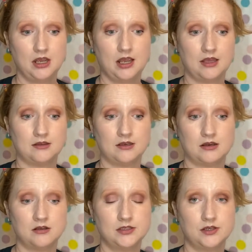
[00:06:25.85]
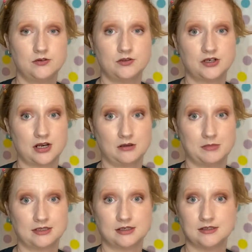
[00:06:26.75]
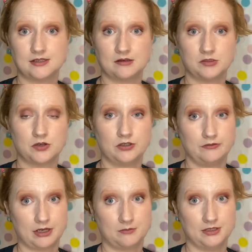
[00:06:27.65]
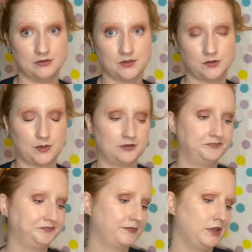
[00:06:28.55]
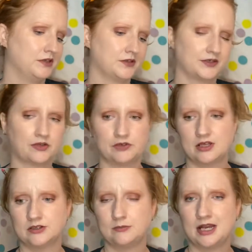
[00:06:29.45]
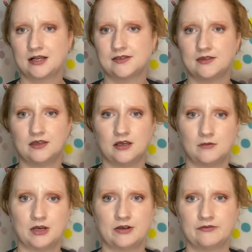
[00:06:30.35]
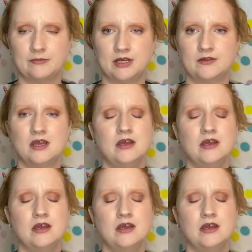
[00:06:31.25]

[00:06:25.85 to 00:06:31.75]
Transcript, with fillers: And then also the Target boxes, I would totally recommend those as well because they're $7 a box. They come out every month.